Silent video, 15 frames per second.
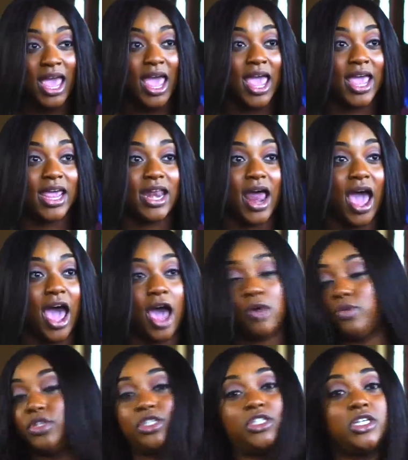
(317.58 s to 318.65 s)
And I
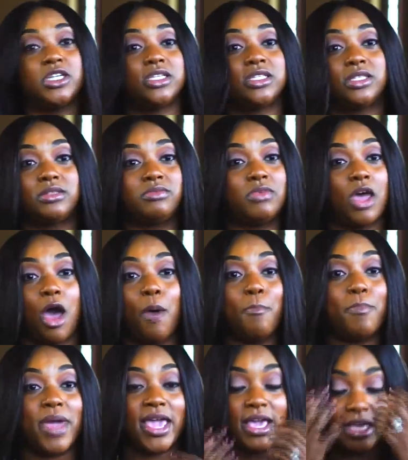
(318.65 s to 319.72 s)
was just
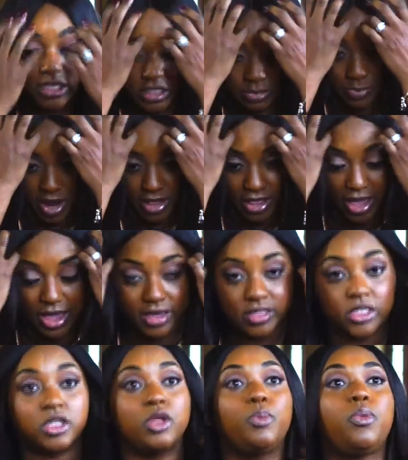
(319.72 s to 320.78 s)
amazed by that
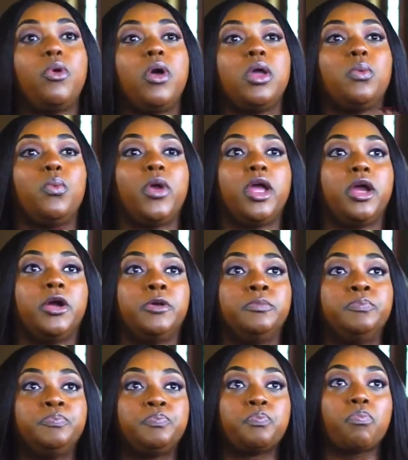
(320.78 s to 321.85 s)
to the point where
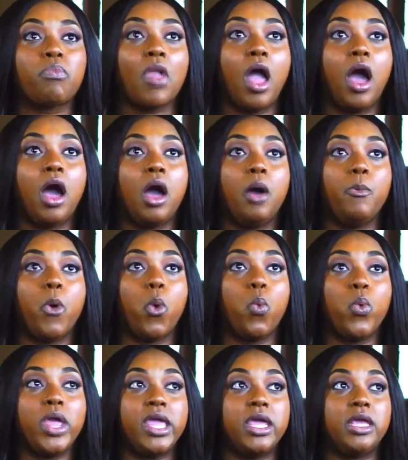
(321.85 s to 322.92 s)
um,
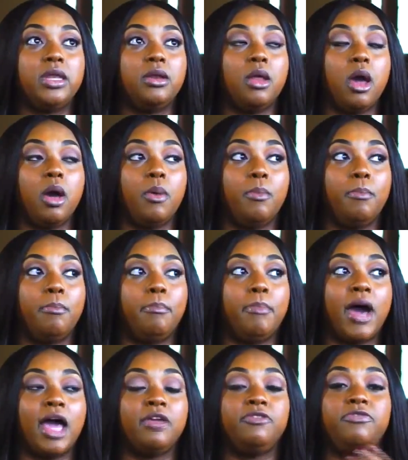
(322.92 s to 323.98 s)
when
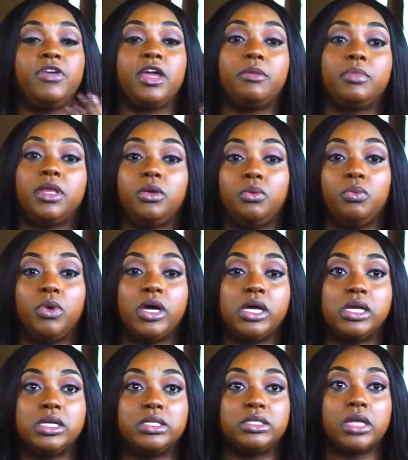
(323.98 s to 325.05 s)
my family
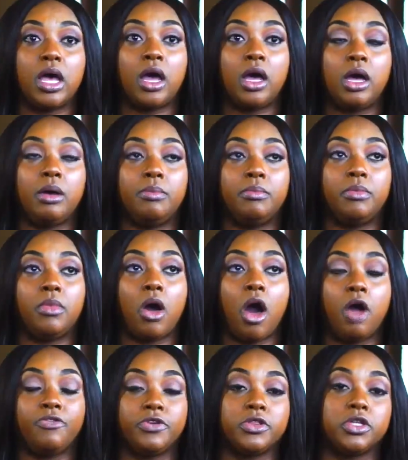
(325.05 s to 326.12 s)
was um,
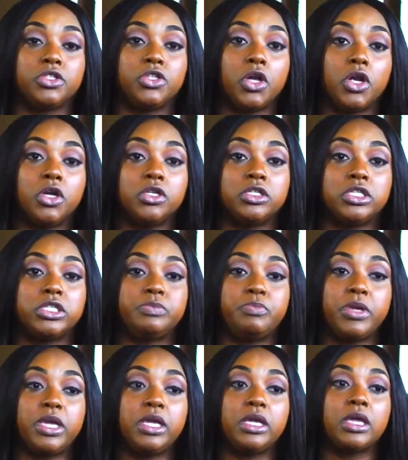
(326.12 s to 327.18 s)
offered the turn to
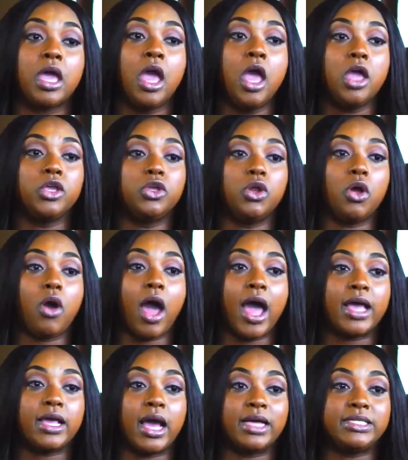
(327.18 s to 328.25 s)
speak, you know,
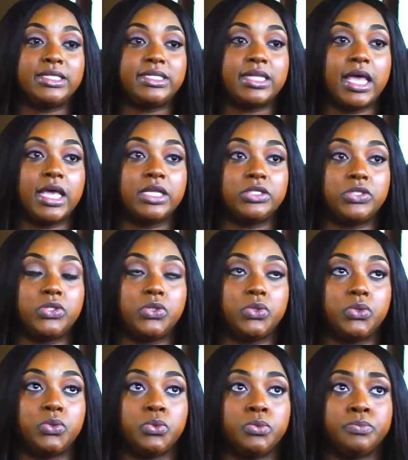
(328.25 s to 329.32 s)
I, I said
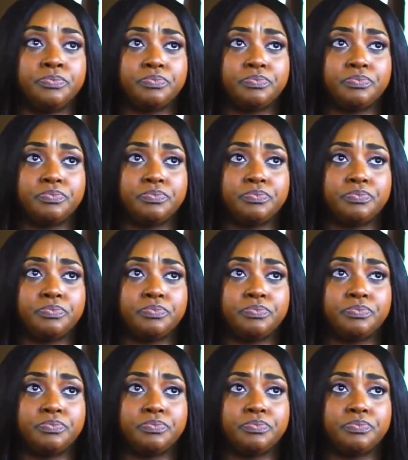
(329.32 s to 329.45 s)
to